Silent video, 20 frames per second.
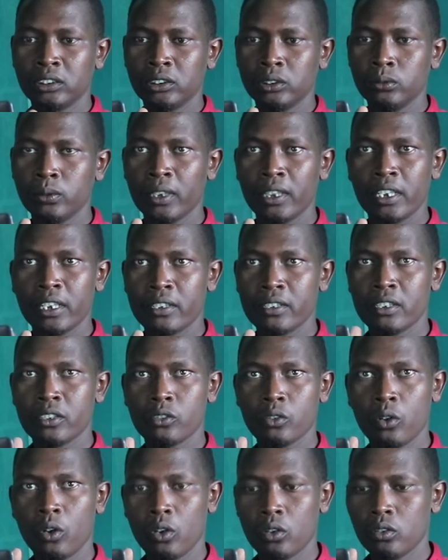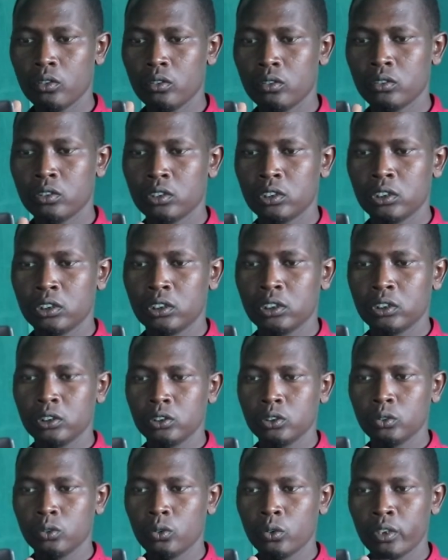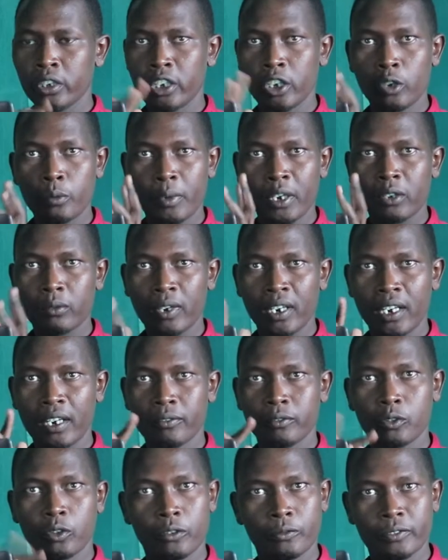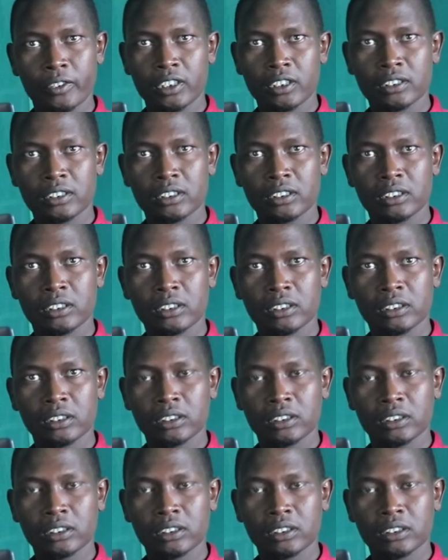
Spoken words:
thesis on the human-wildlife conflicts.